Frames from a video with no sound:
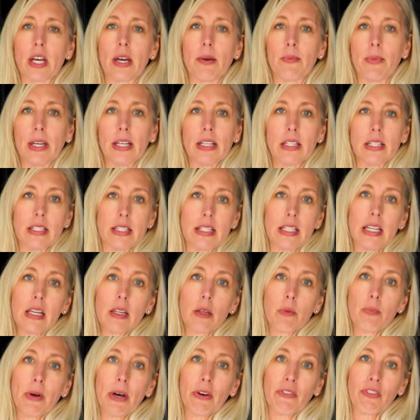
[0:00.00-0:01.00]
coming to see
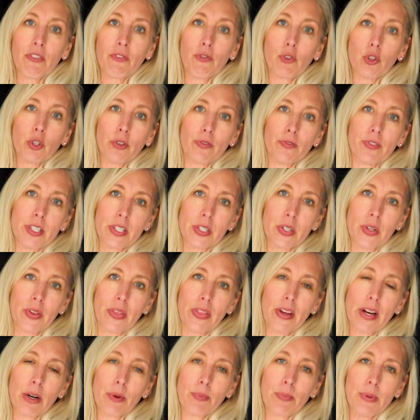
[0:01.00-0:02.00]
the pelvic floor physical
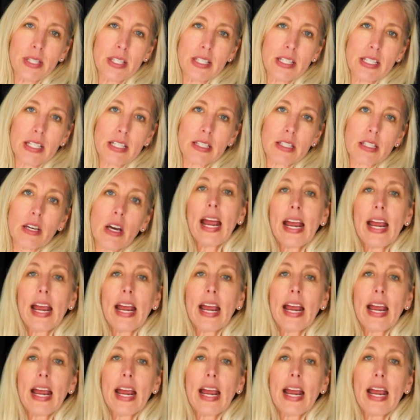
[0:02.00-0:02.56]
therapist is